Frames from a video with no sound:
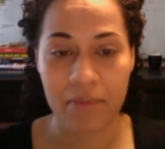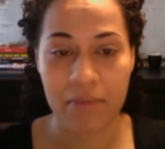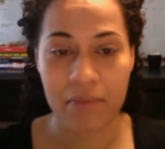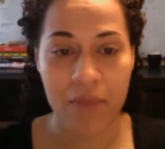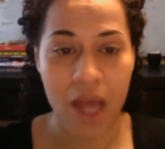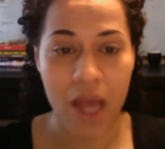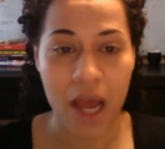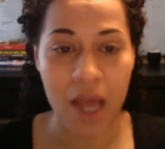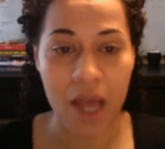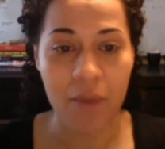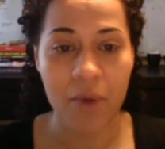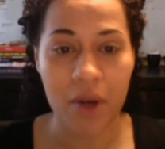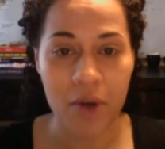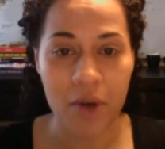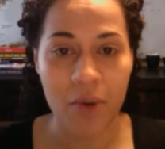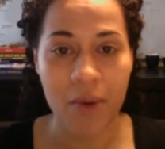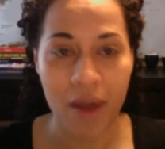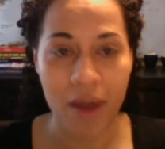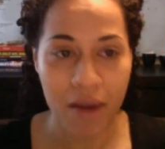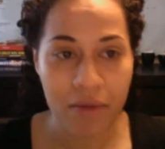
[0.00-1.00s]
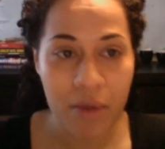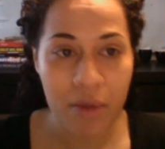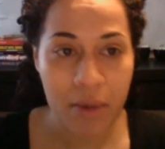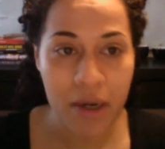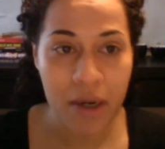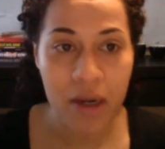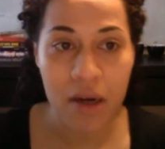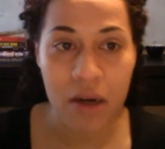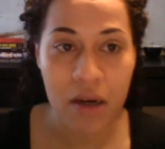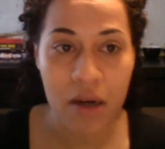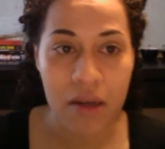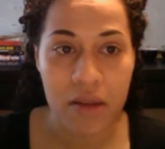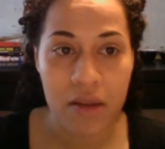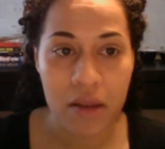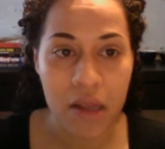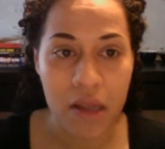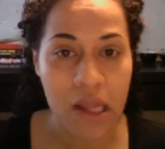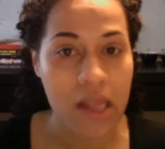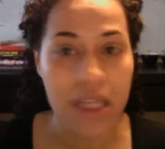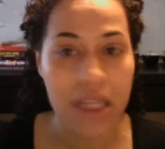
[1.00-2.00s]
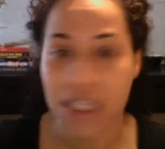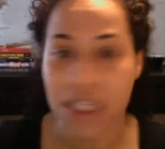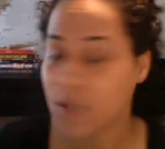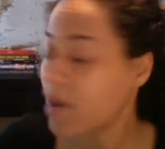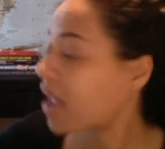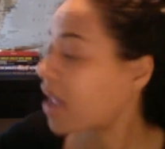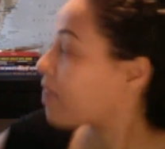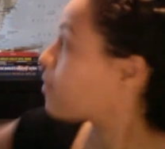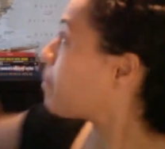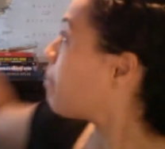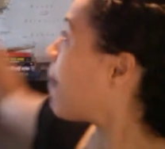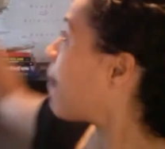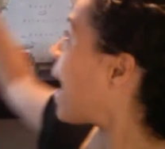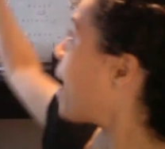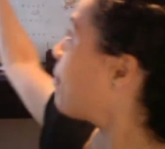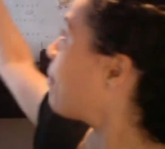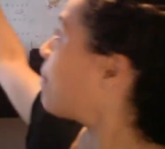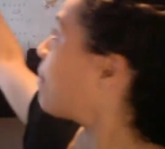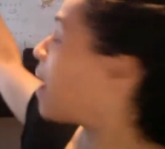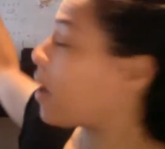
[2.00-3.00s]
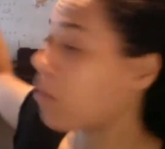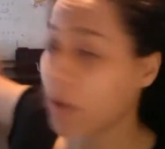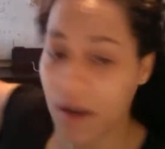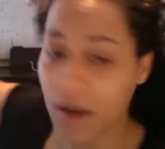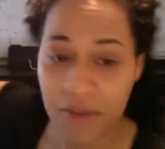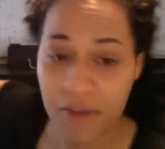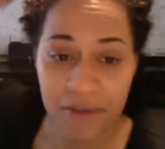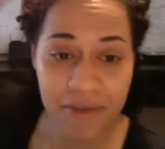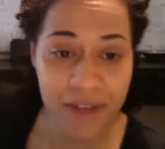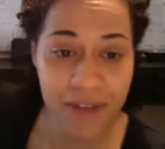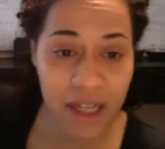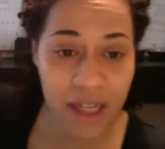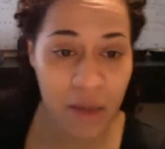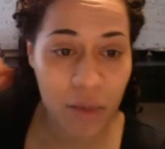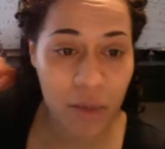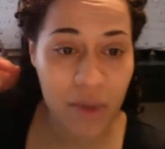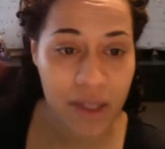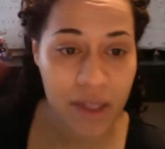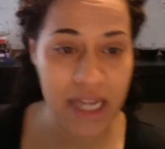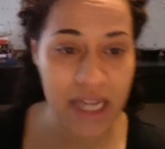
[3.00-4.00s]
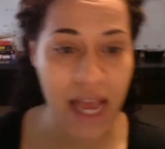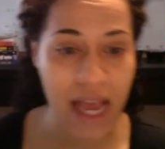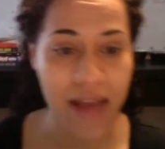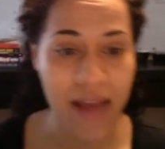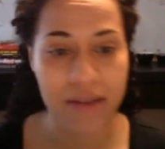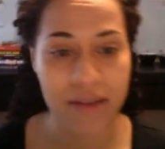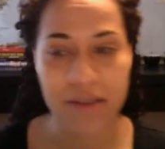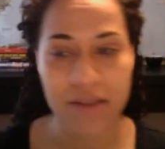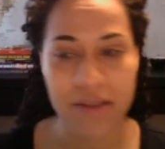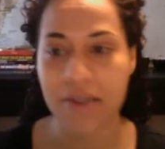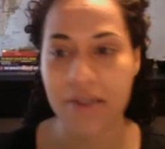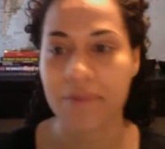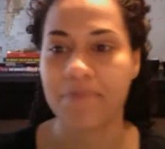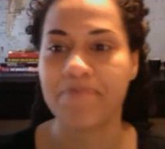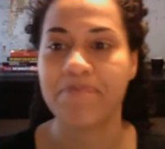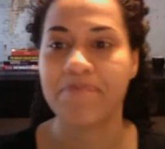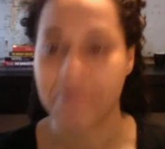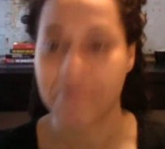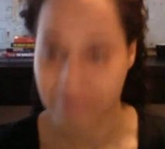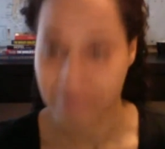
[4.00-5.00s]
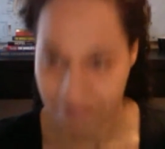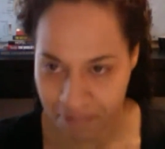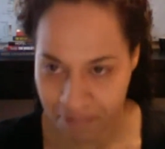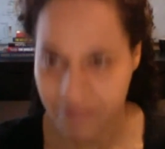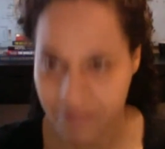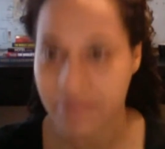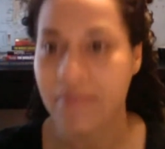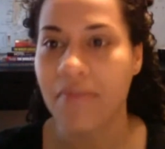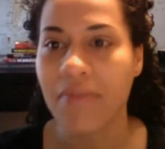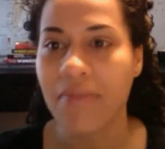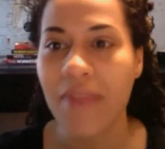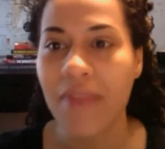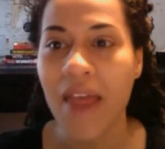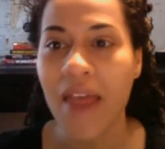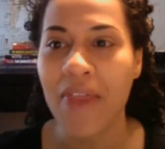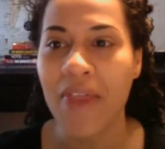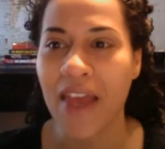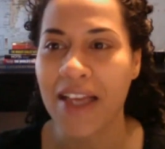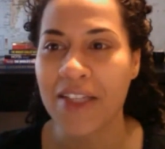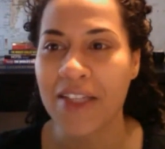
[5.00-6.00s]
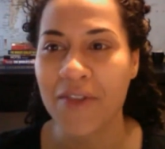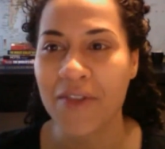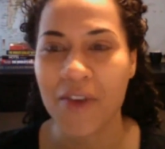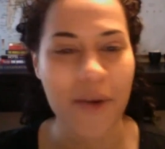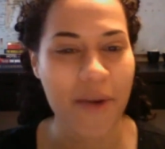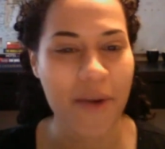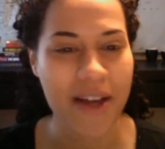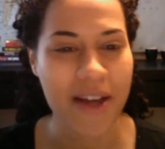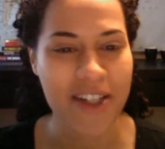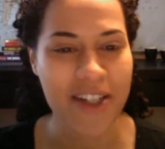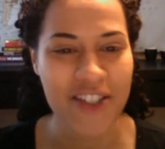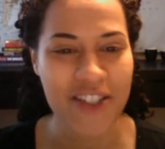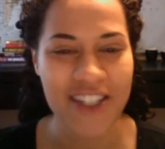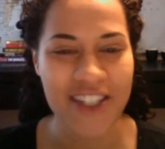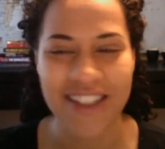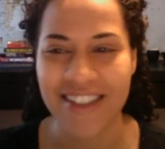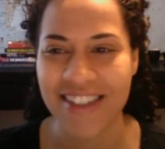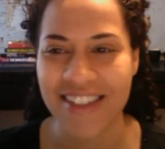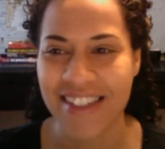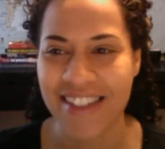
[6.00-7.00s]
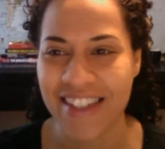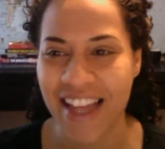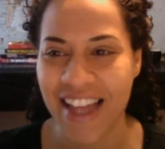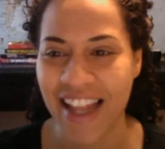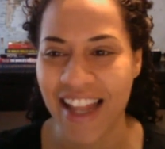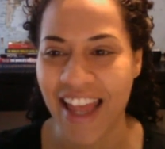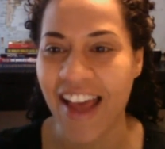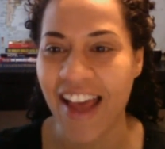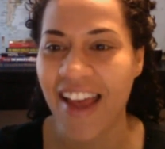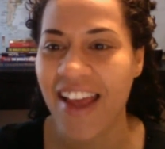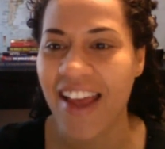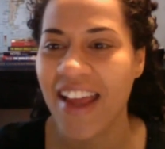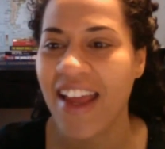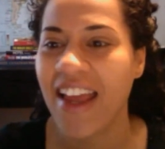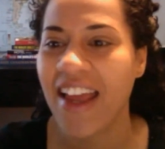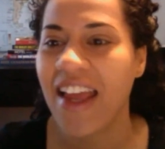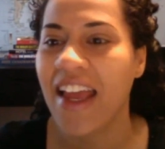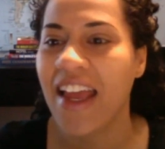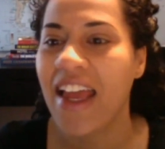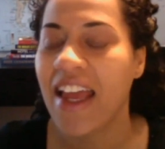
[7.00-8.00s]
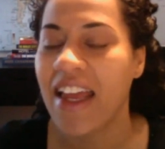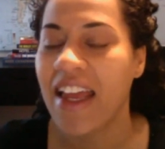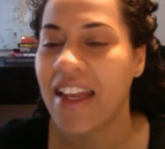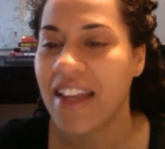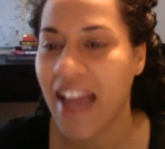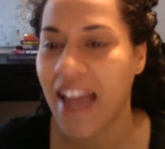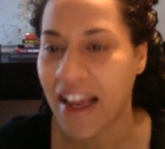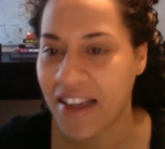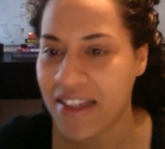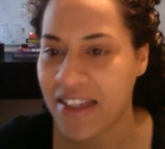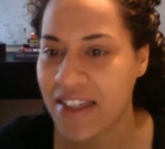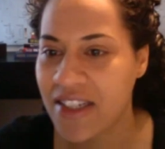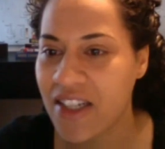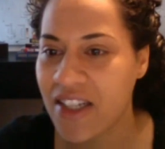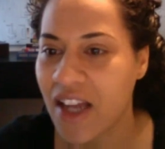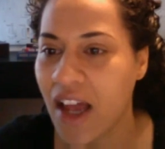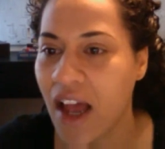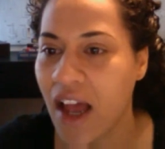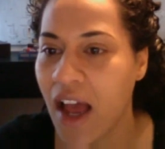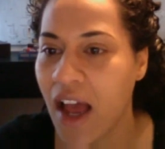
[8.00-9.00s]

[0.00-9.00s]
I want to go everywhere. That's why I have a map. I want to fill it with text. Thanks for your question, Stella. Next.